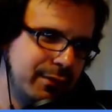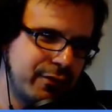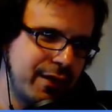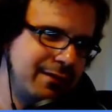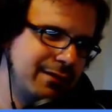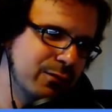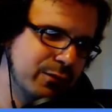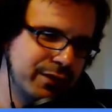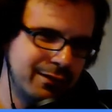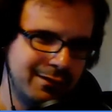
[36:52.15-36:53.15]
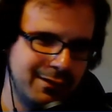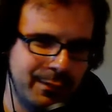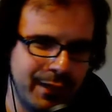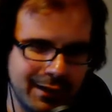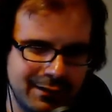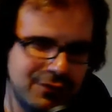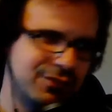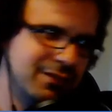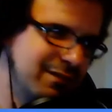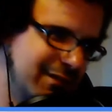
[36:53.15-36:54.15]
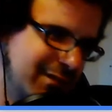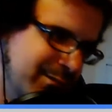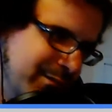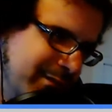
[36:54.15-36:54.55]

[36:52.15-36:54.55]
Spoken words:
creating all your partitions and